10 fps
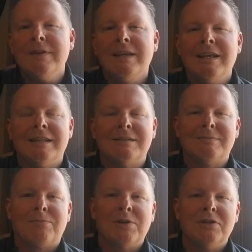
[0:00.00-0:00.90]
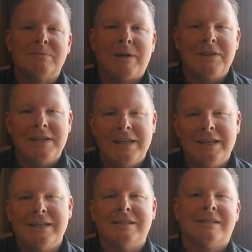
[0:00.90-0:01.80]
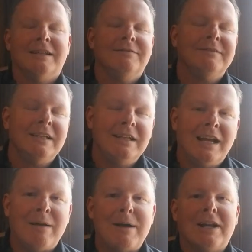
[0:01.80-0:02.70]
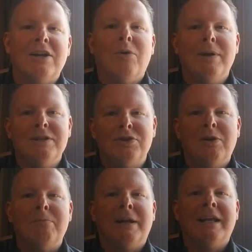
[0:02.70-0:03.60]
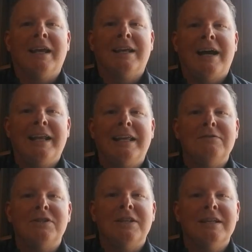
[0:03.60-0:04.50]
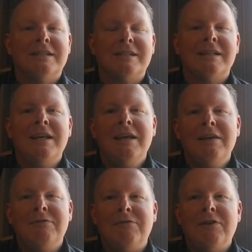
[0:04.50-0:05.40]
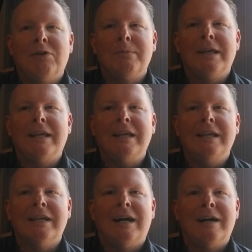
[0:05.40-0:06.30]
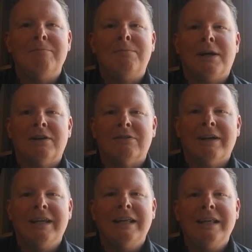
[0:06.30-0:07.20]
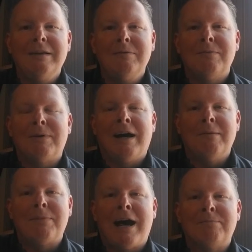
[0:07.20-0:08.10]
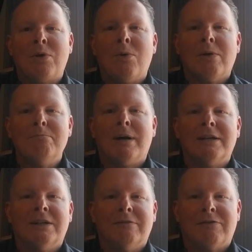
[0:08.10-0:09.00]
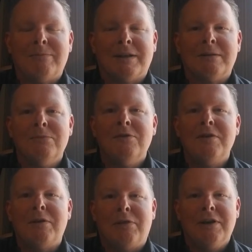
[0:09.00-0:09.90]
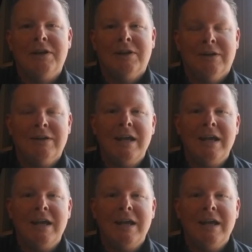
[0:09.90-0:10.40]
it's produced by the yeast, and I'm not going to go into it, but it, it kind of gives you this filmy, um, buttery, uh, popcorn butter from like the movie theater